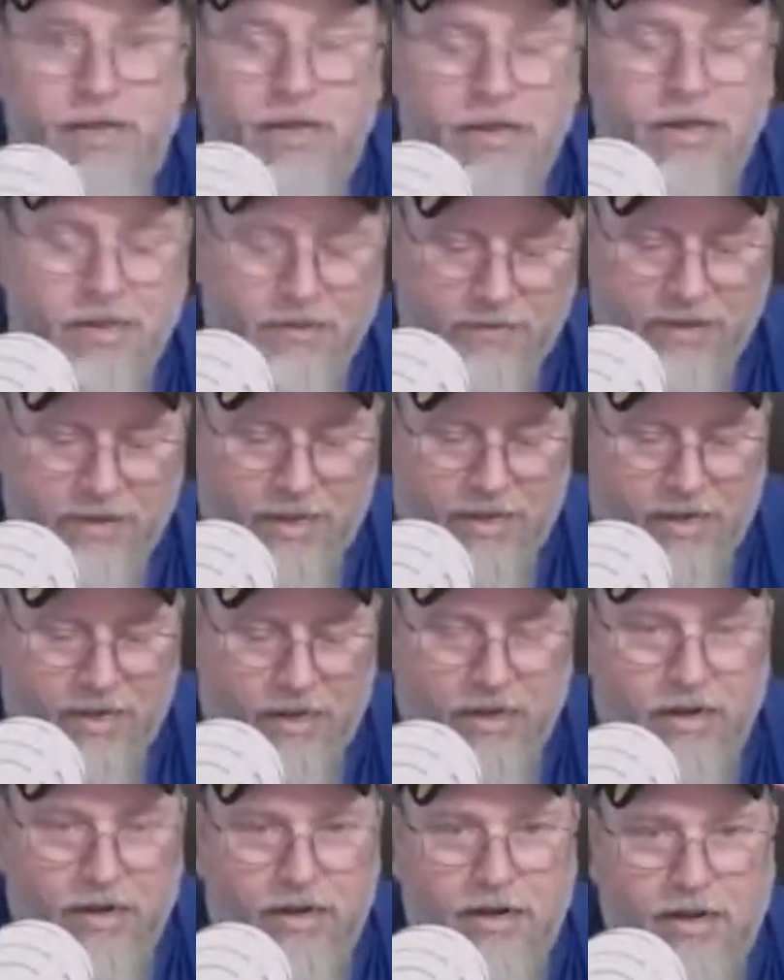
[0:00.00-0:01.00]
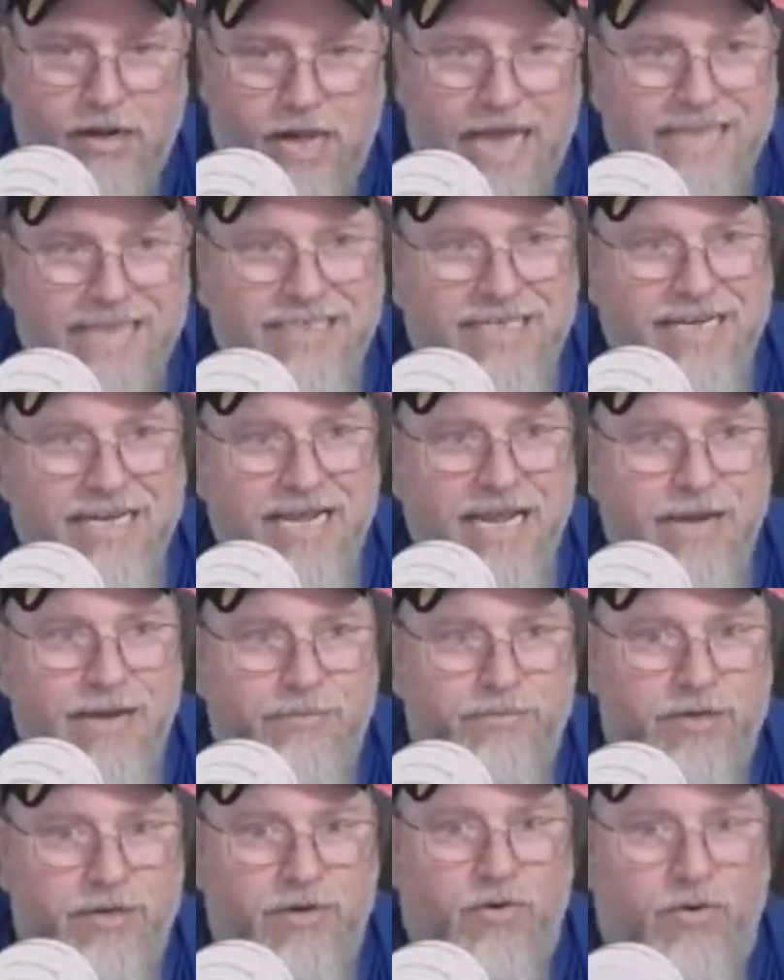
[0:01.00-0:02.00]
that I skipped
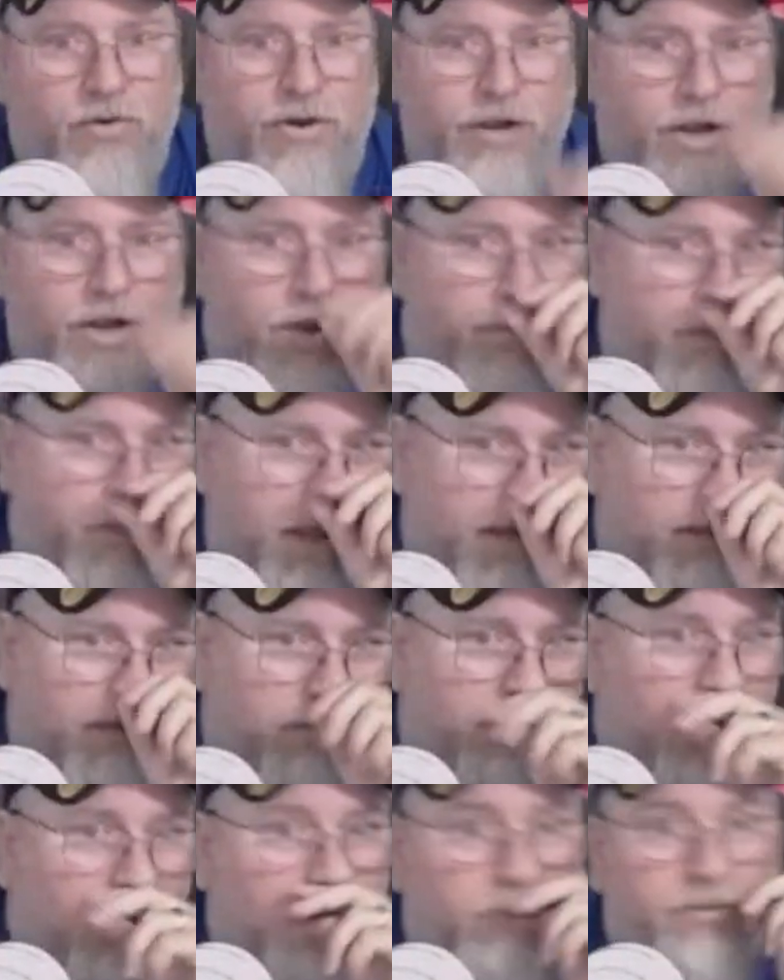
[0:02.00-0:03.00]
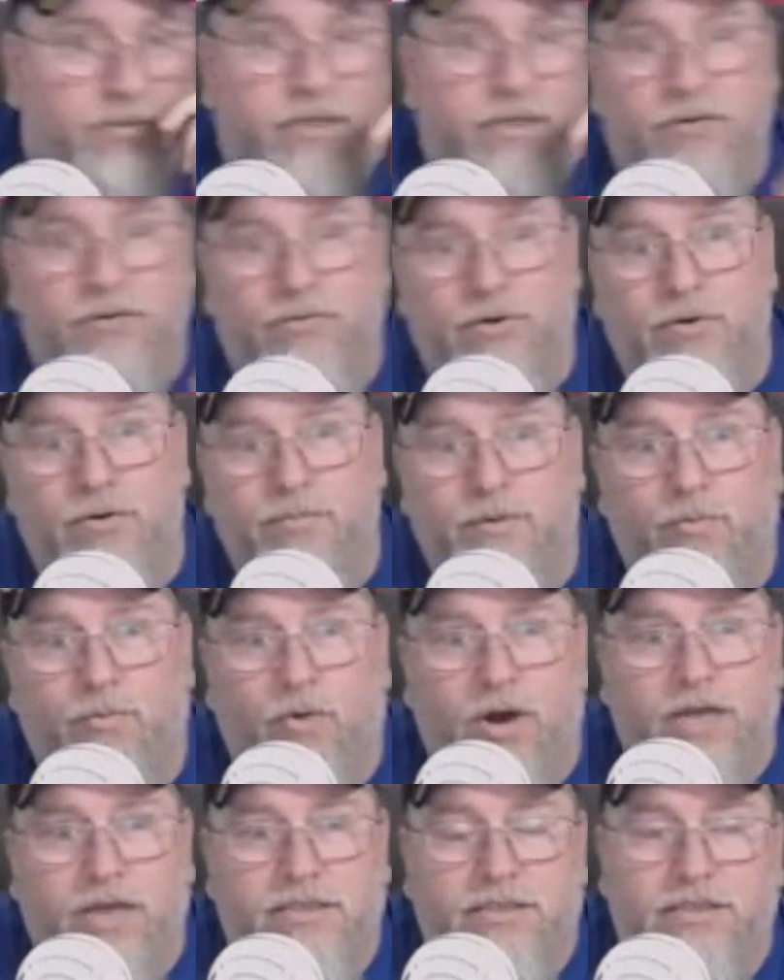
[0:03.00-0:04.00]
in order to go back to the hotel room and
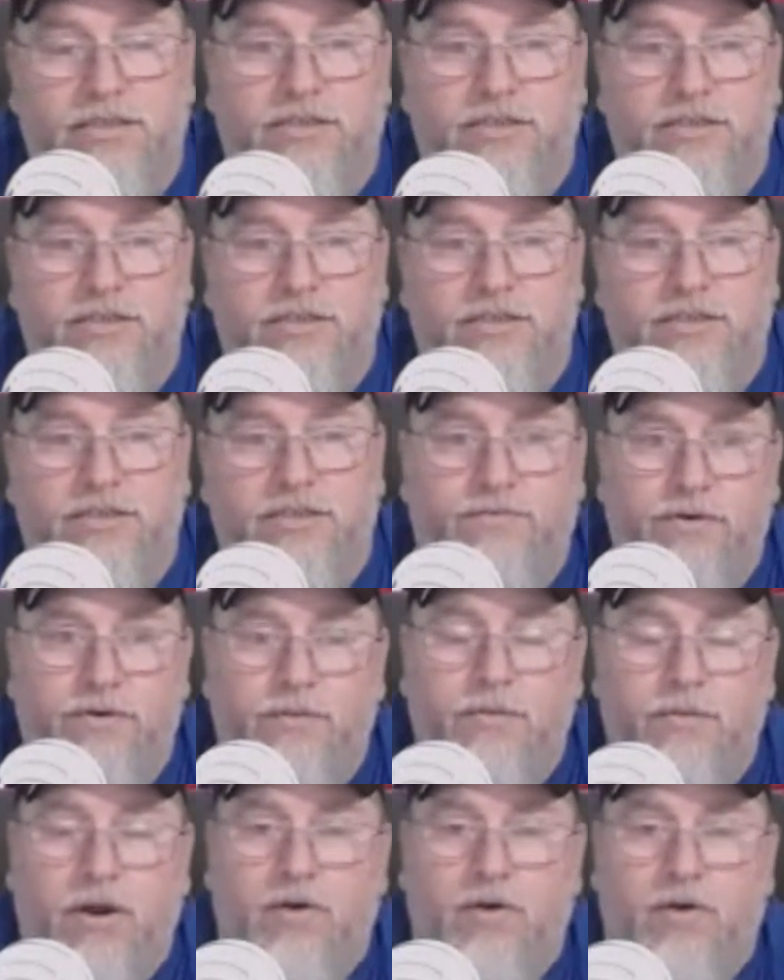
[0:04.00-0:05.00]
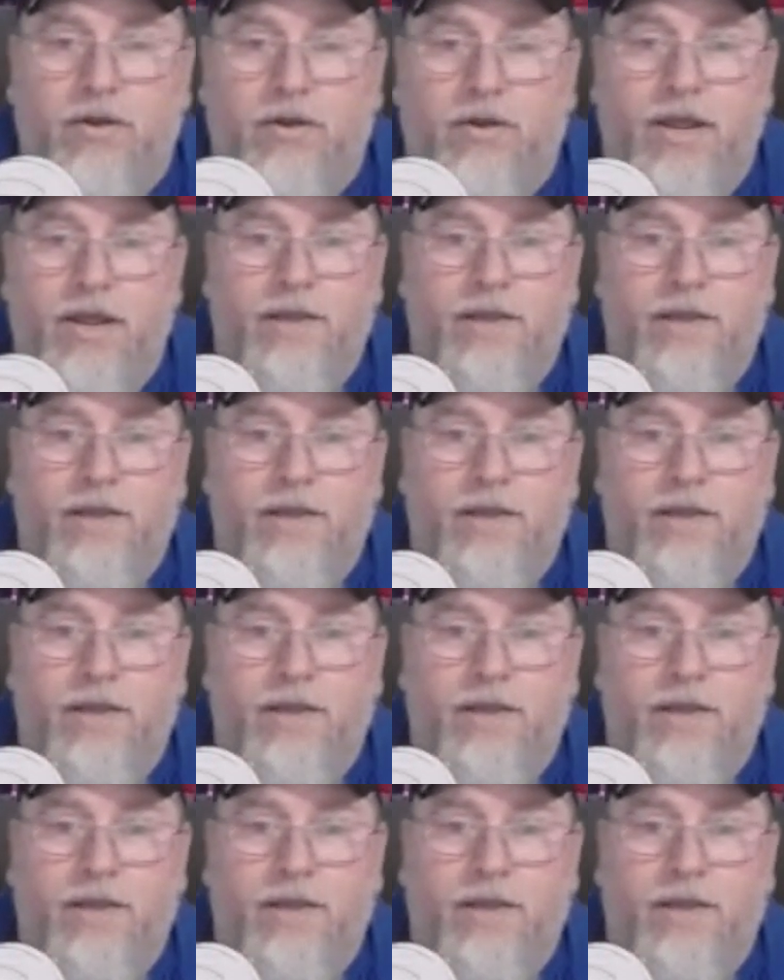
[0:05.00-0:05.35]
watch this football game.